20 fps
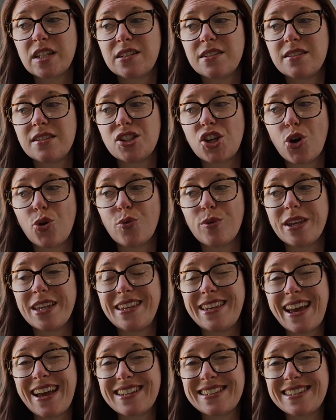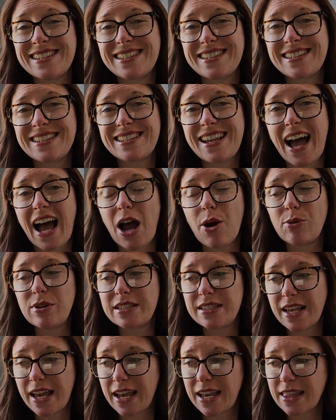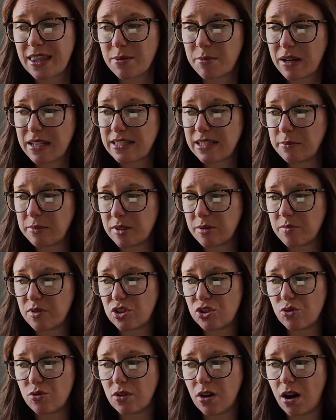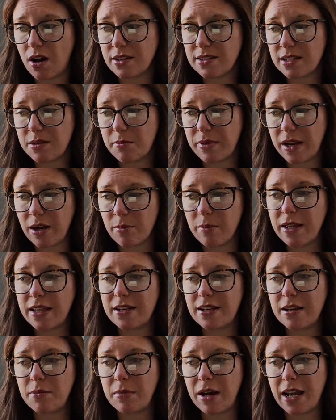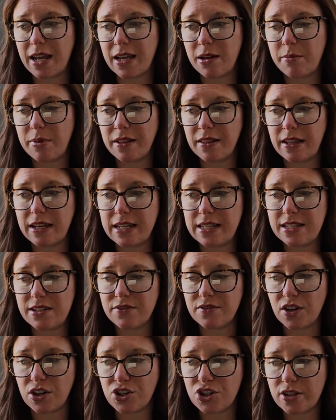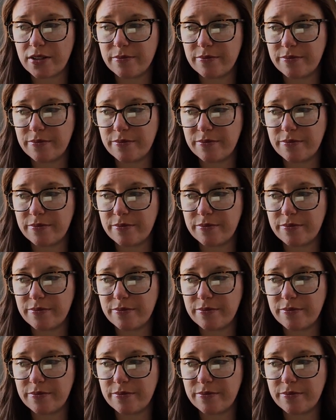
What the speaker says: So yes, I would say that my symptoms do cause impairment in my ability to function.